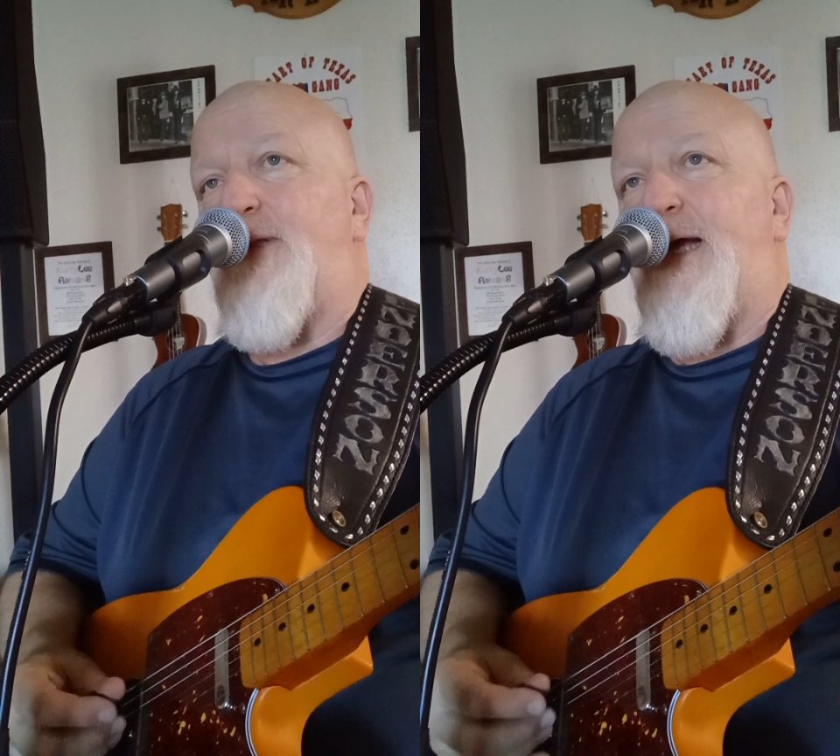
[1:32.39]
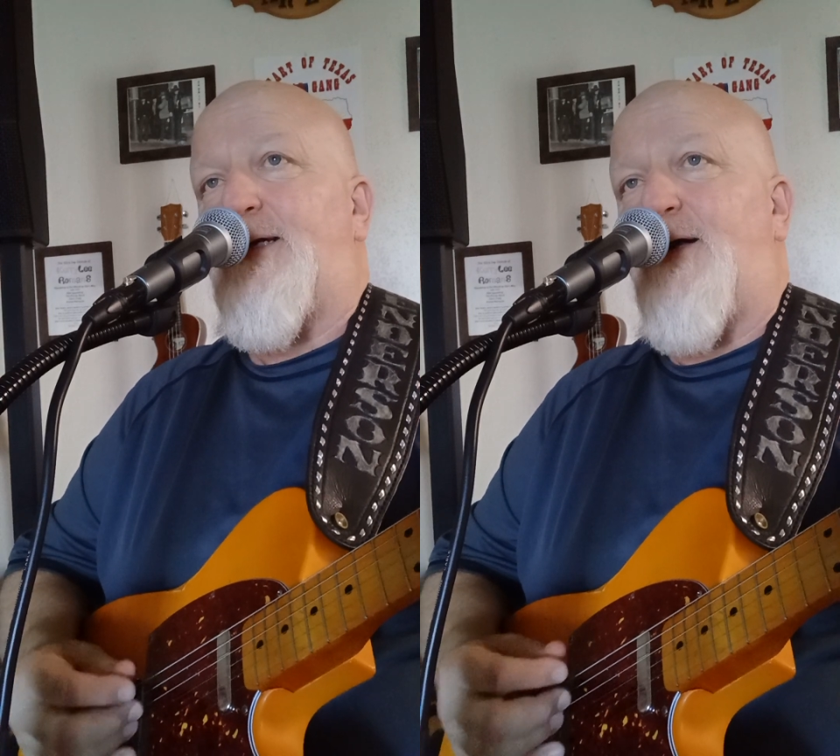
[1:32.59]

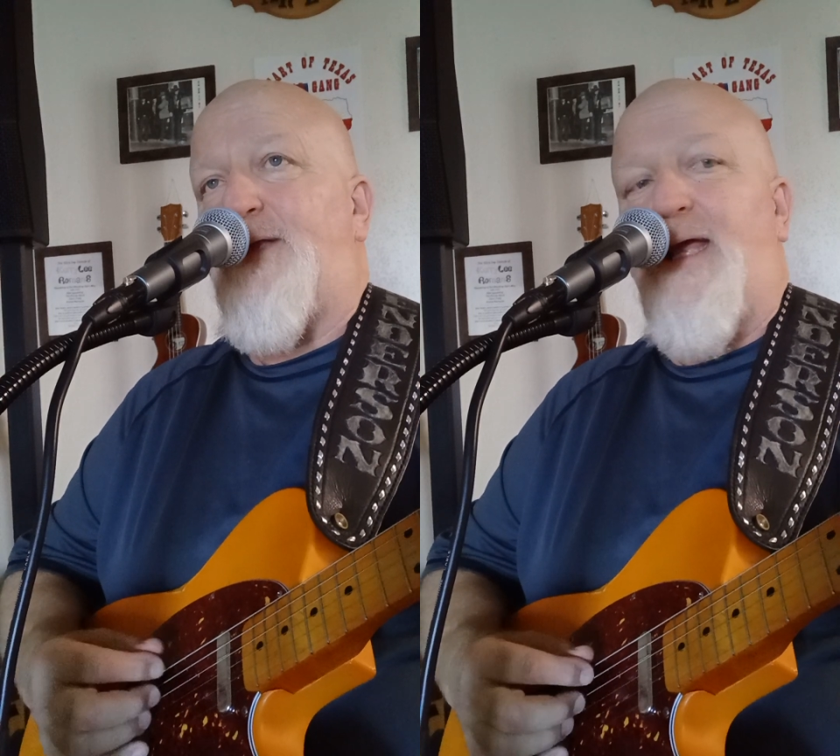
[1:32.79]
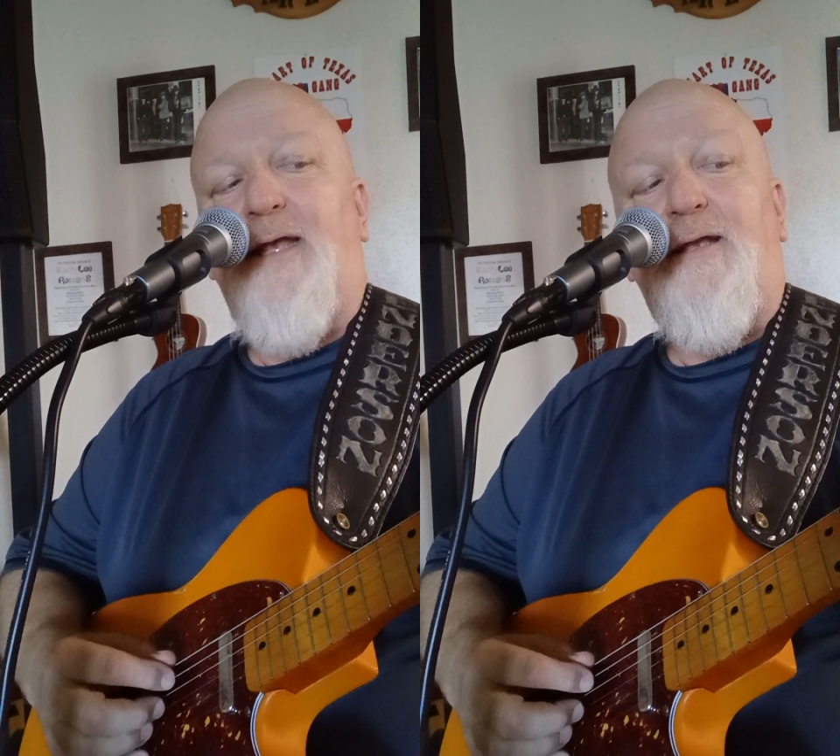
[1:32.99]
like on
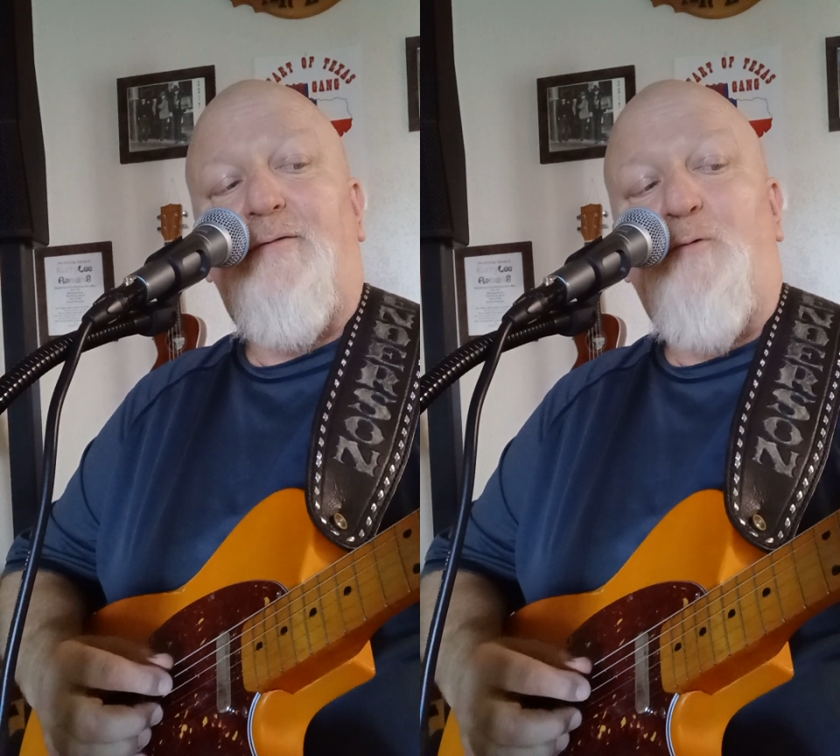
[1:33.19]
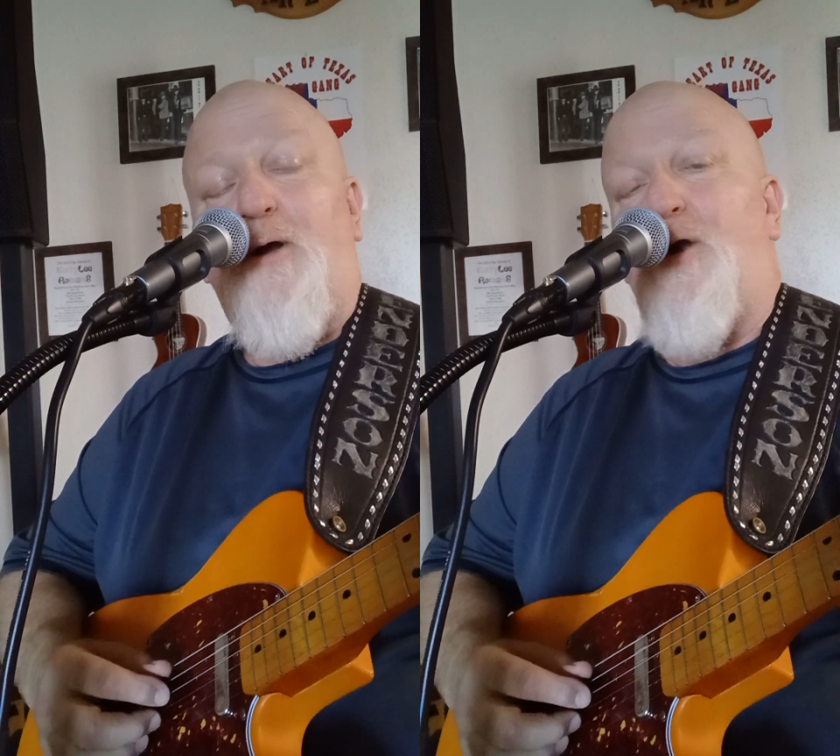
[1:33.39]
the end of
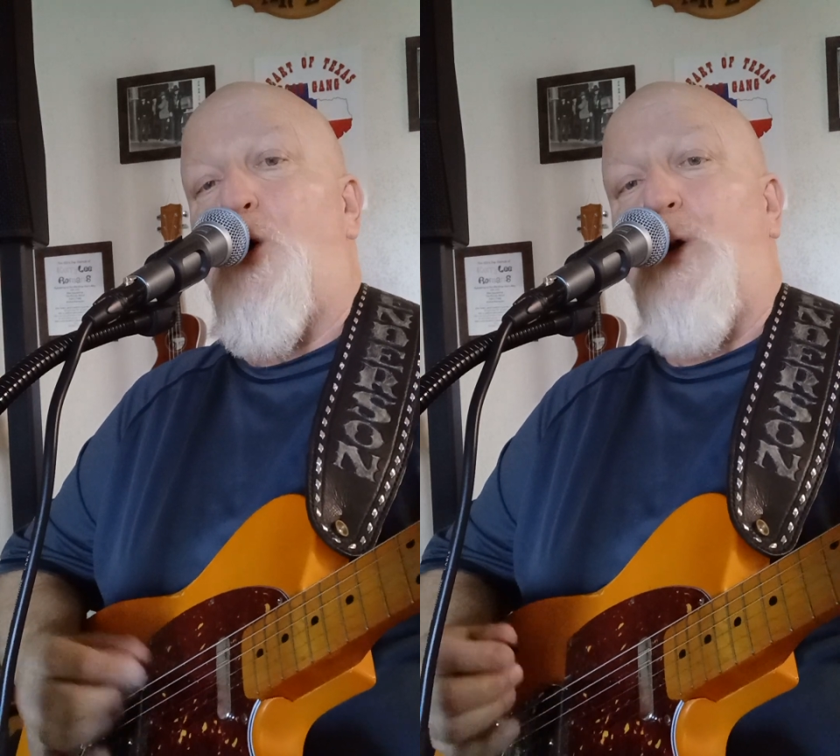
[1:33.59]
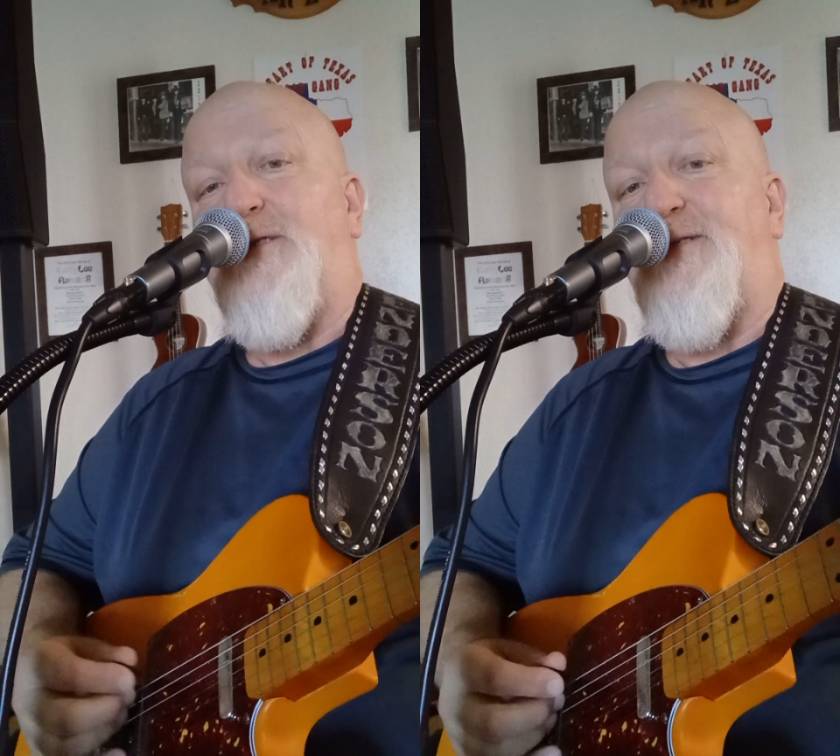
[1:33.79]
Where No
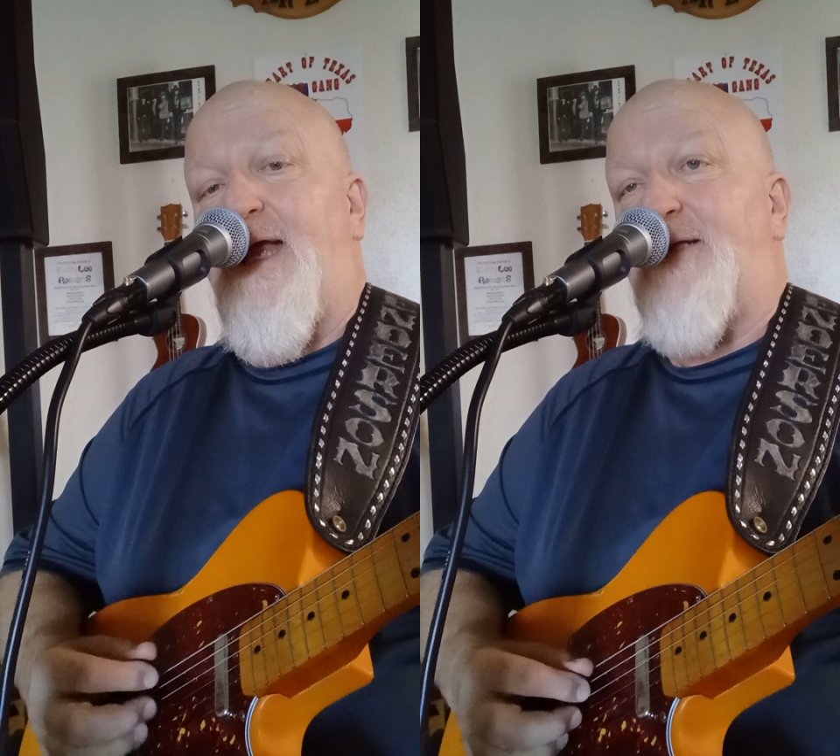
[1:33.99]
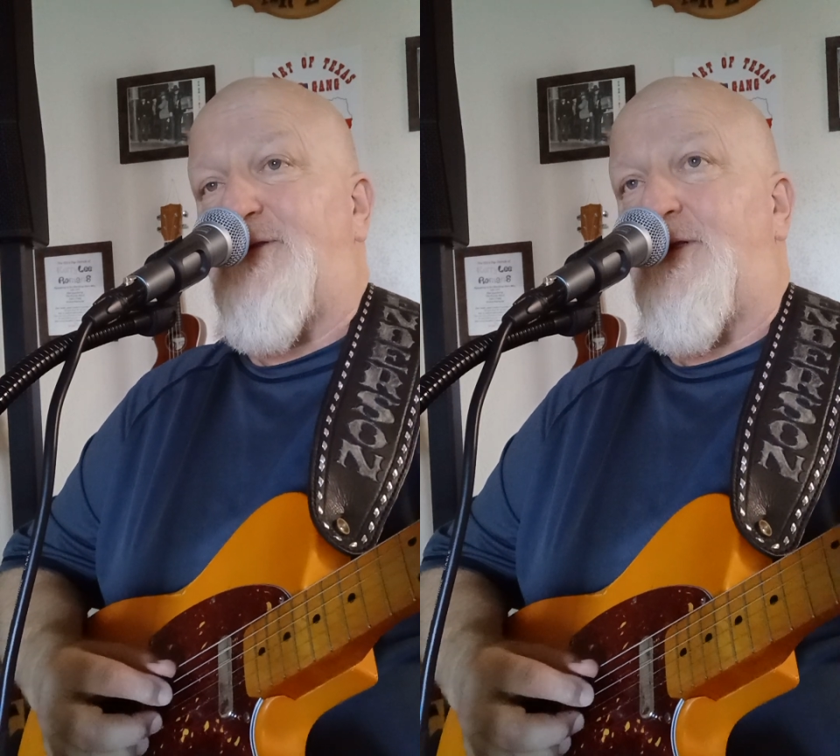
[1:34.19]
One
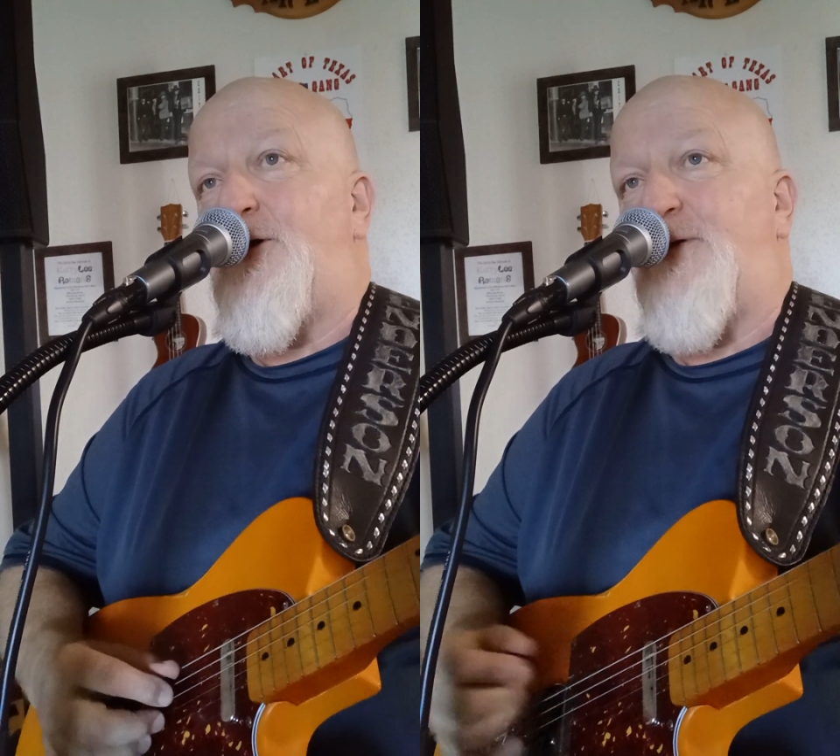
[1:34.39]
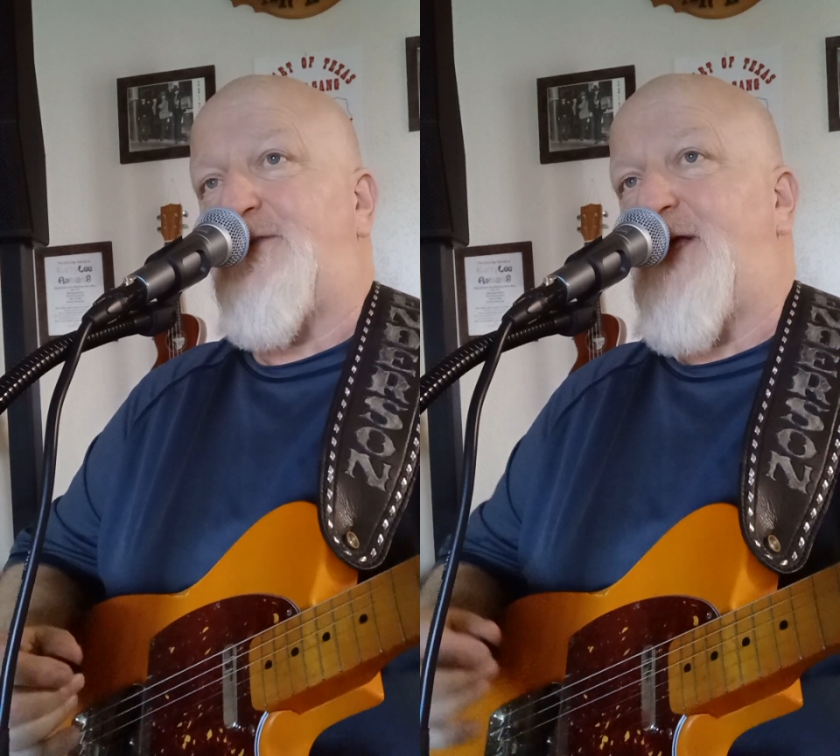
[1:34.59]
Stands
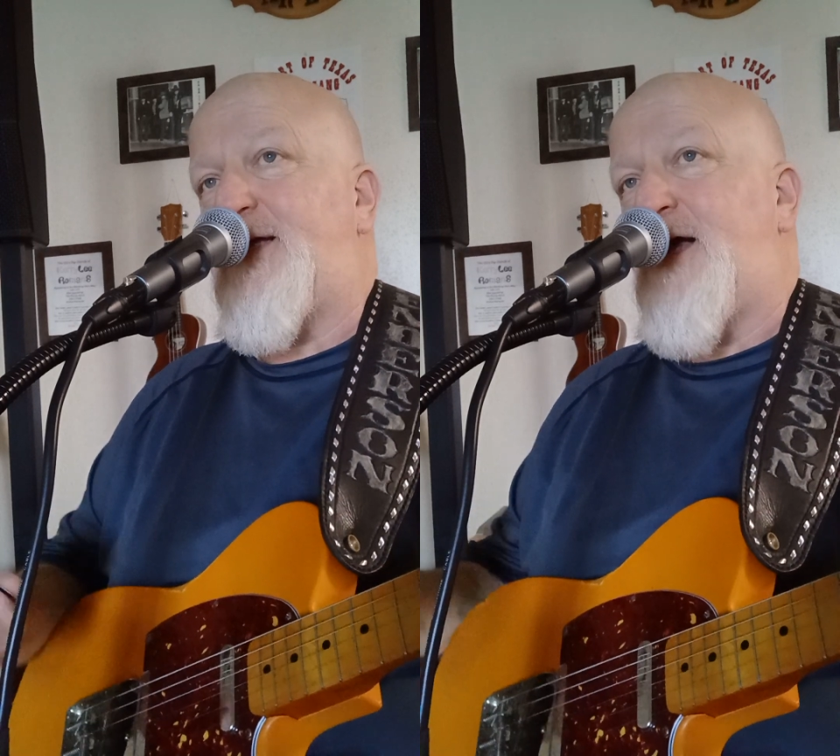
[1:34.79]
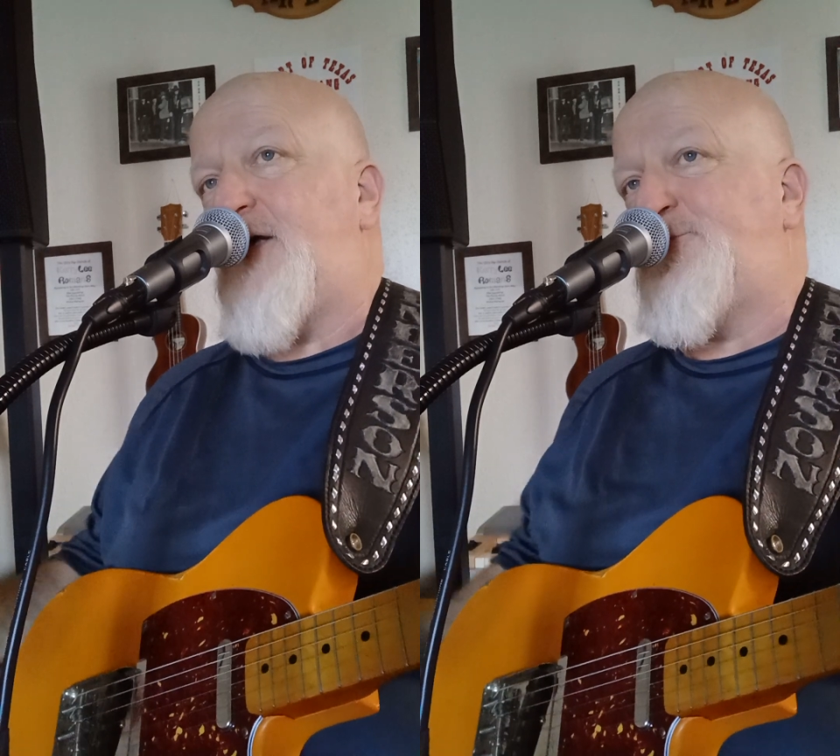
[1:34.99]
Alone, it's that
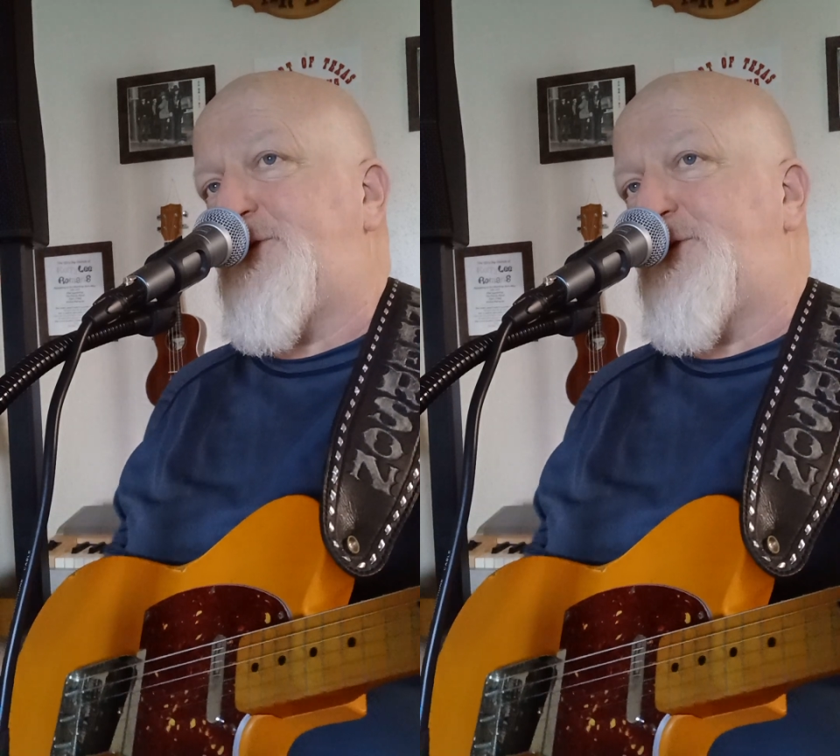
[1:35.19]
gospel